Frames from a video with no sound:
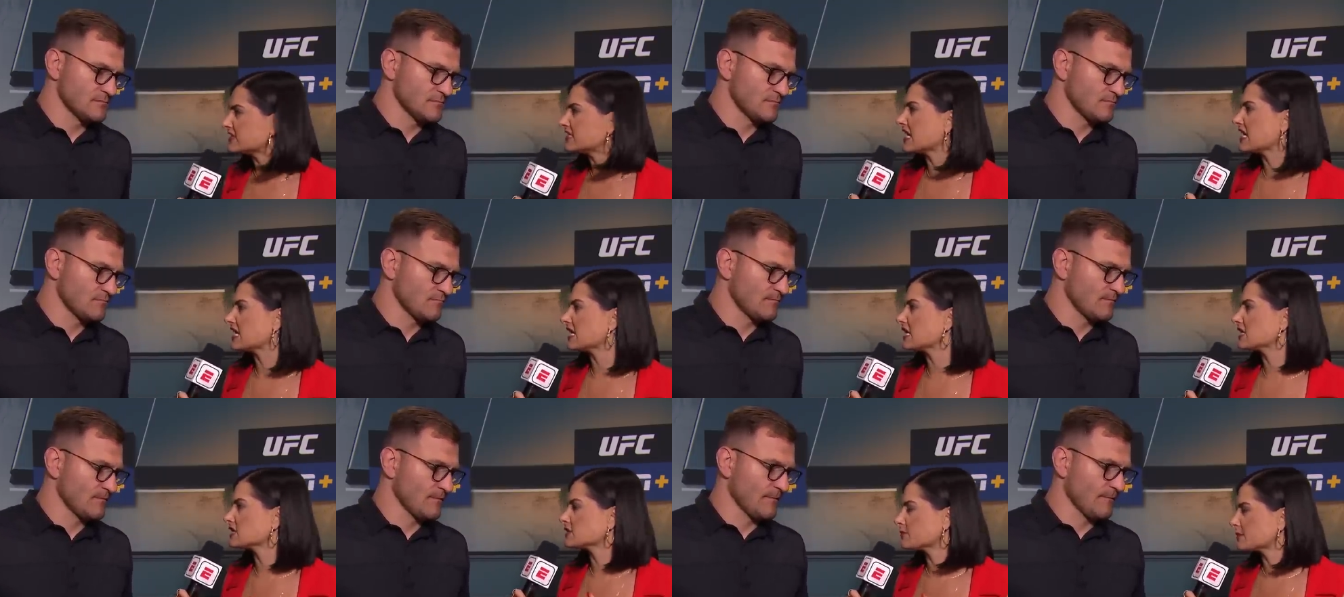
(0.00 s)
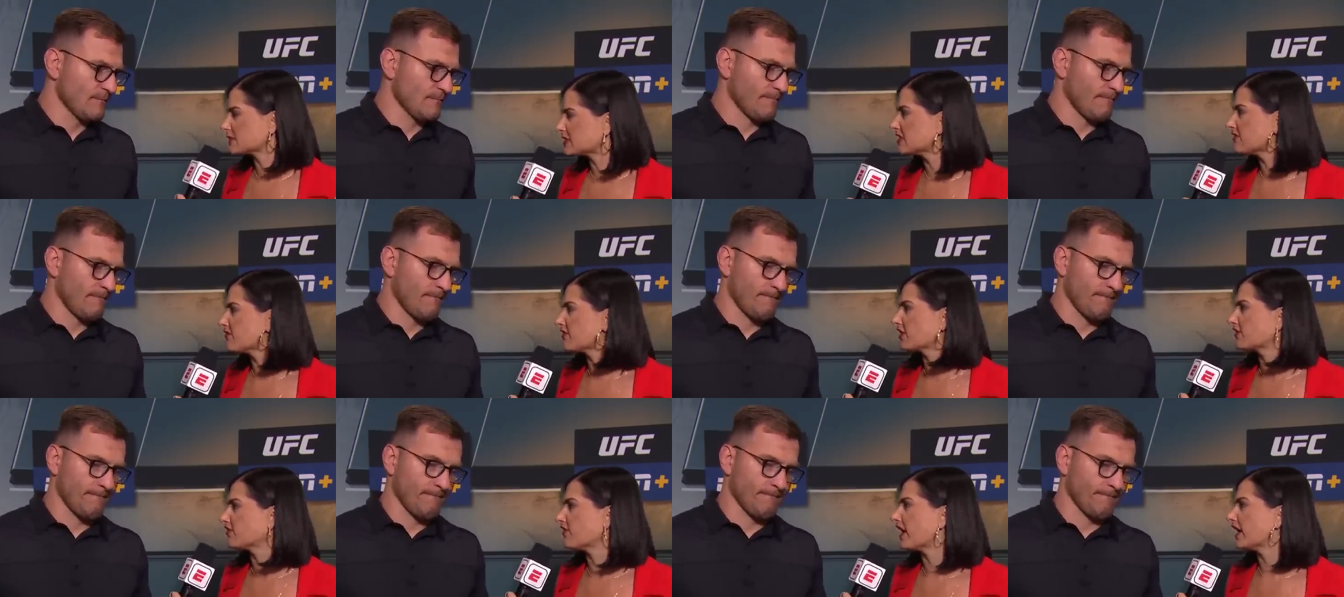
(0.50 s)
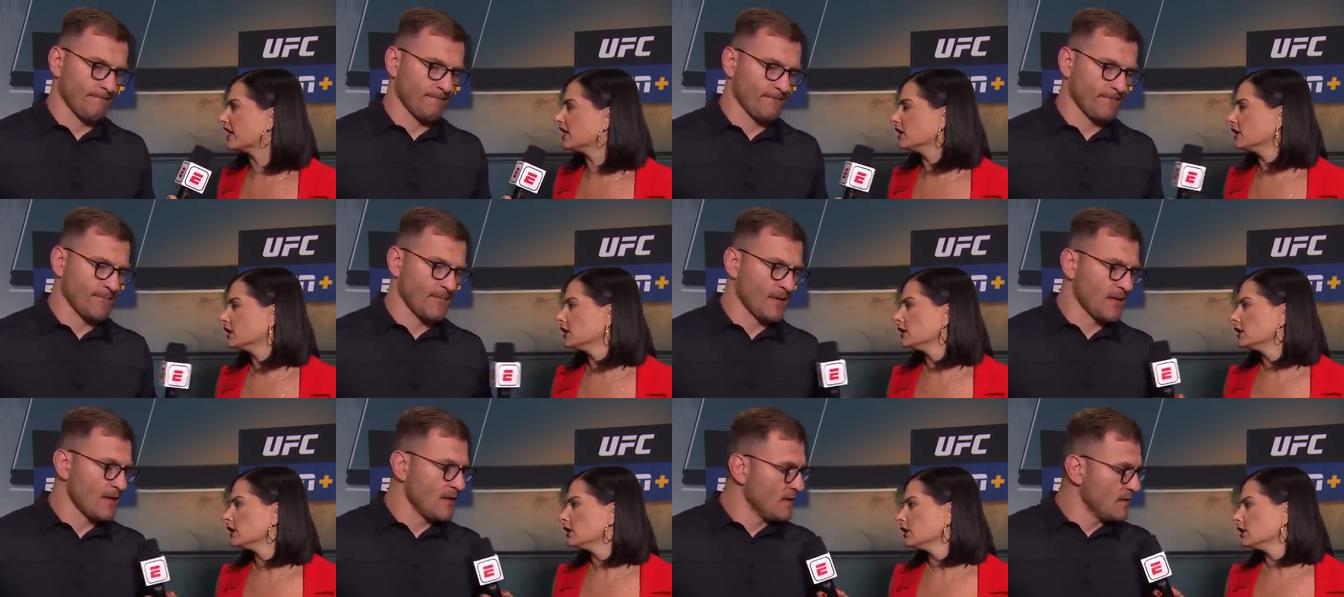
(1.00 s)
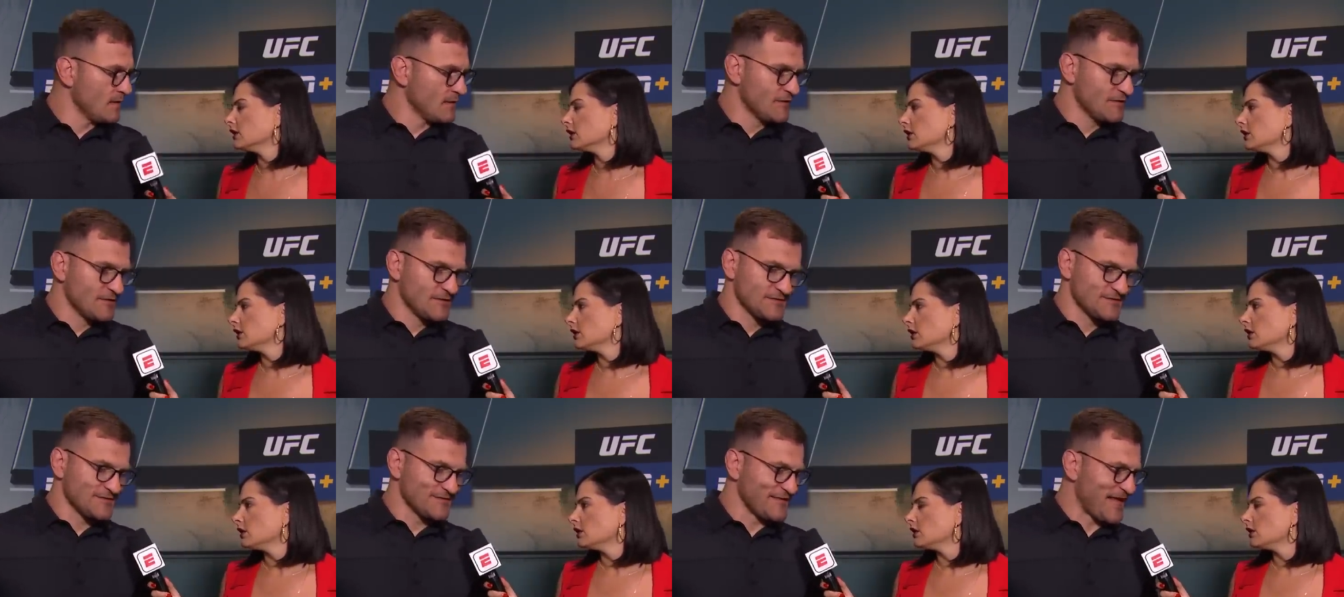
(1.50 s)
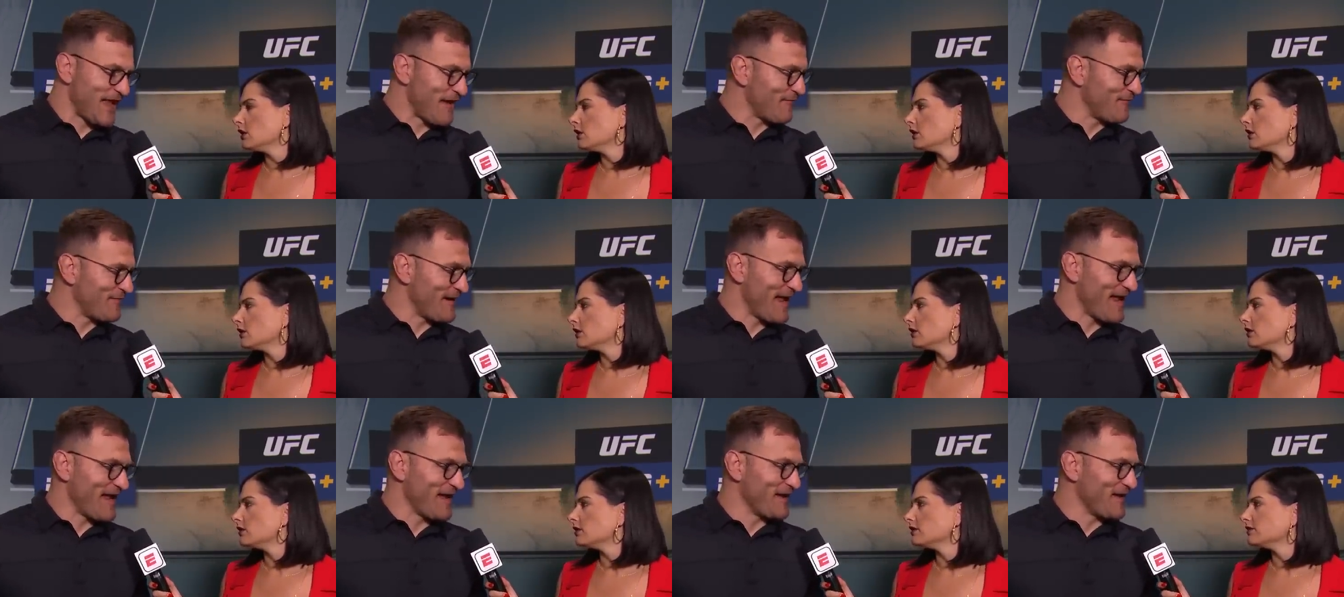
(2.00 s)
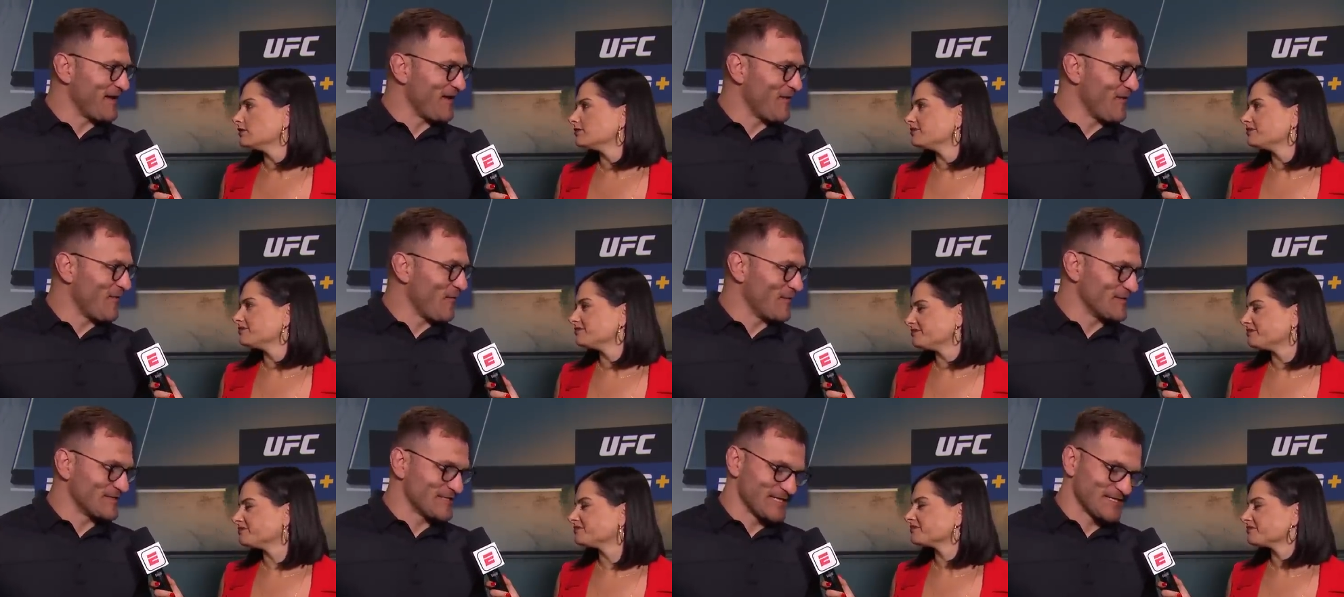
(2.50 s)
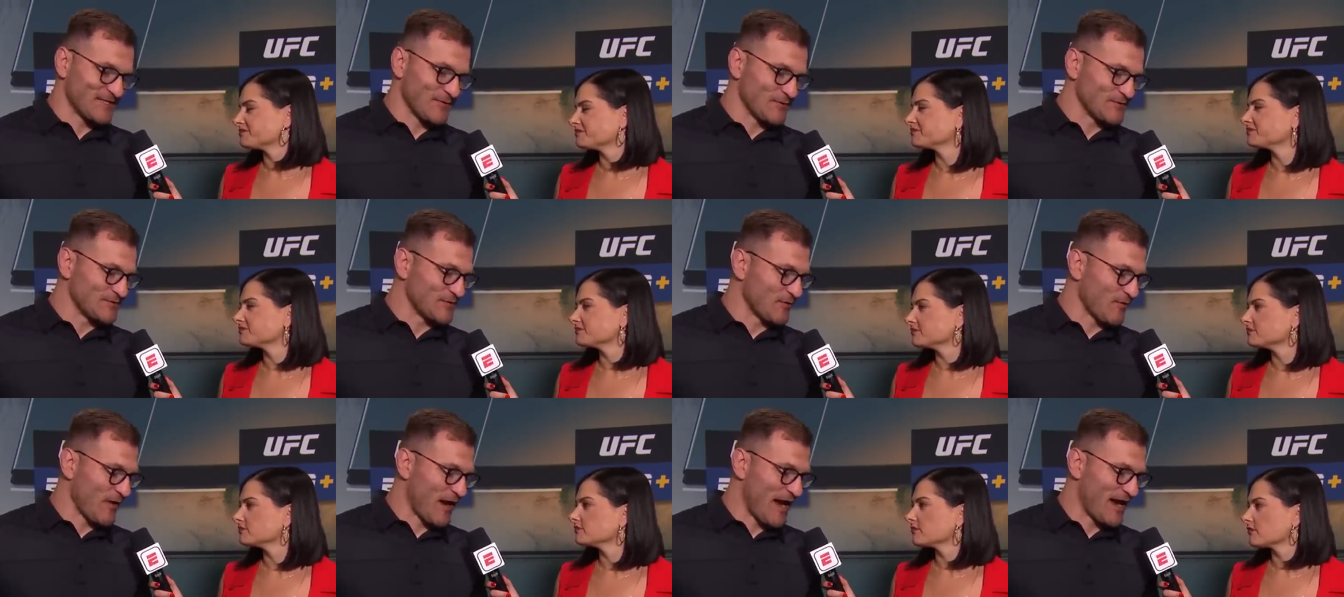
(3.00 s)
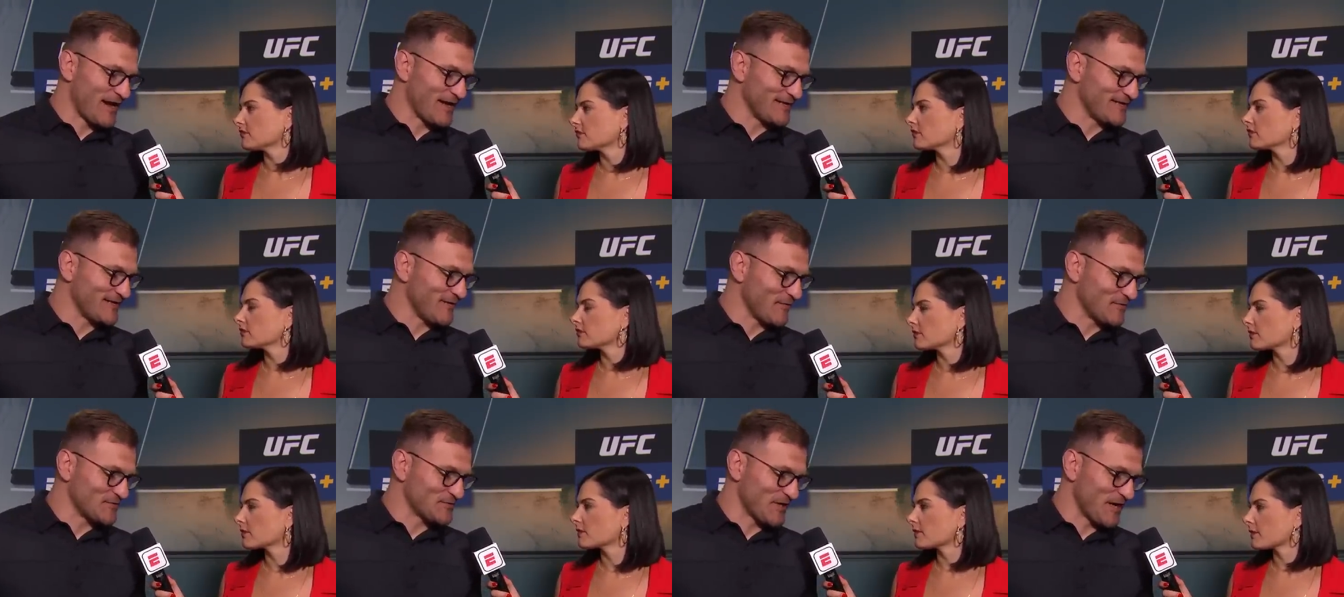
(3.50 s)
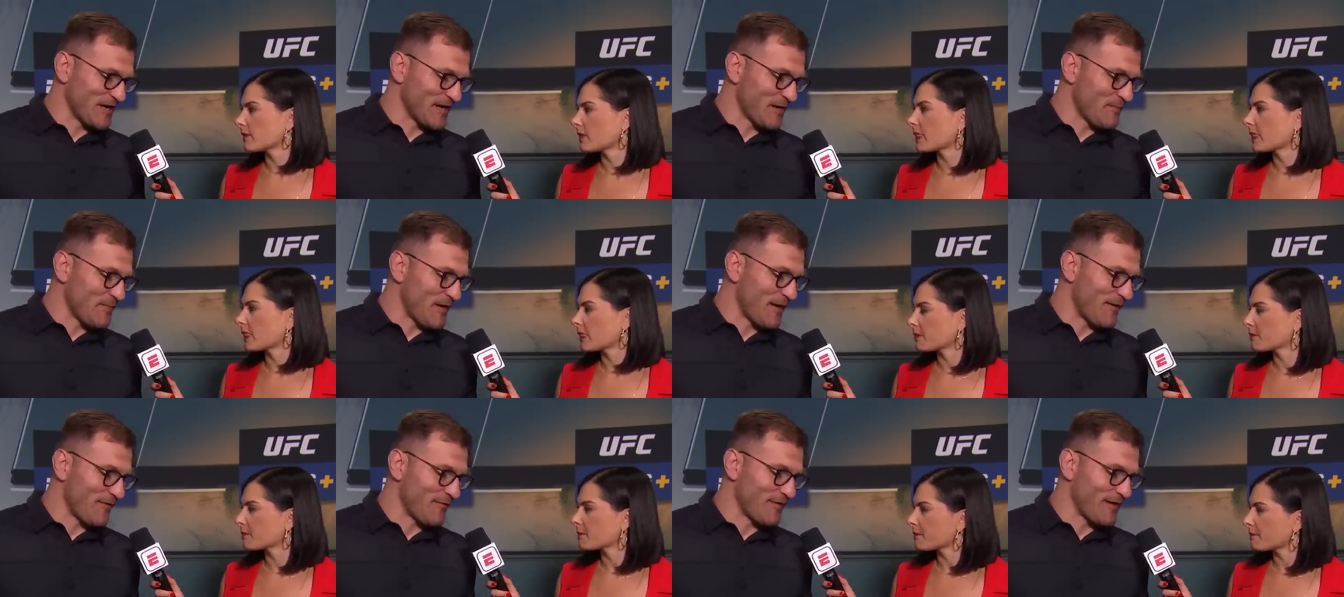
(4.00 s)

Speaker 1: date, a specific fight.
Speaker 2: Every day, you know, always it's always a grind. You're always trying to get better,